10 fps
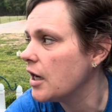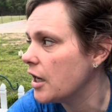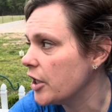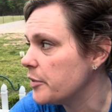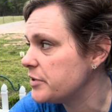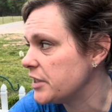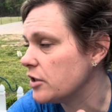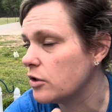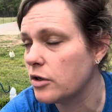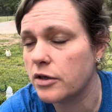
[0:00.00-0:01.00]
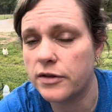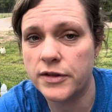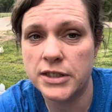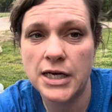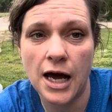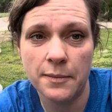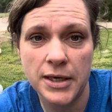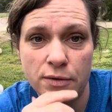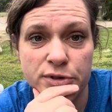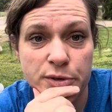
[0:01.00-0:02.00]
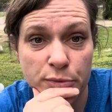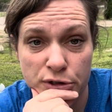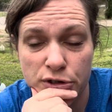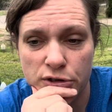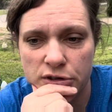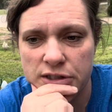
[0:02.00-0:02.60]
up till the time he was butchered.